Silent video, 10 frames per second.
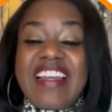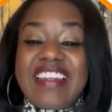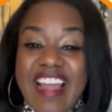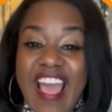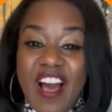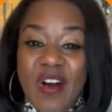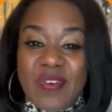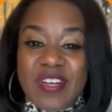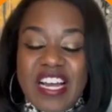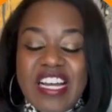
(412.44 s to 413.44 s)

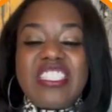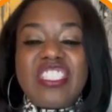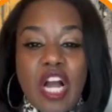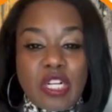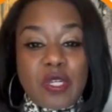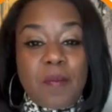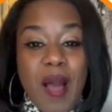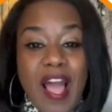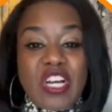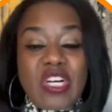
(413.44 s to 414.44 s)
Now, Dr.
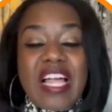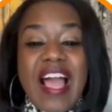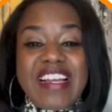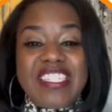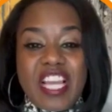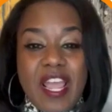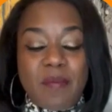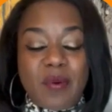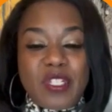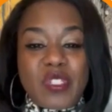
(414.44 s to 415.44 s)
Michael A.
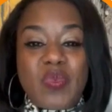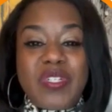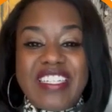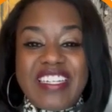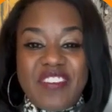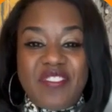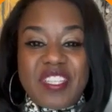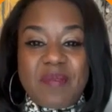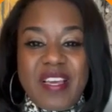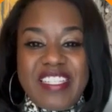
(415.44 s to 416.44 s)
Chambers will deliver
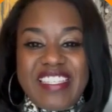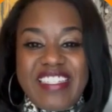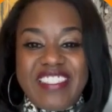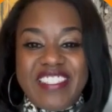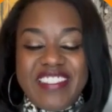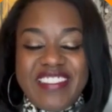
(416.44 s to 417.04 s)
the message.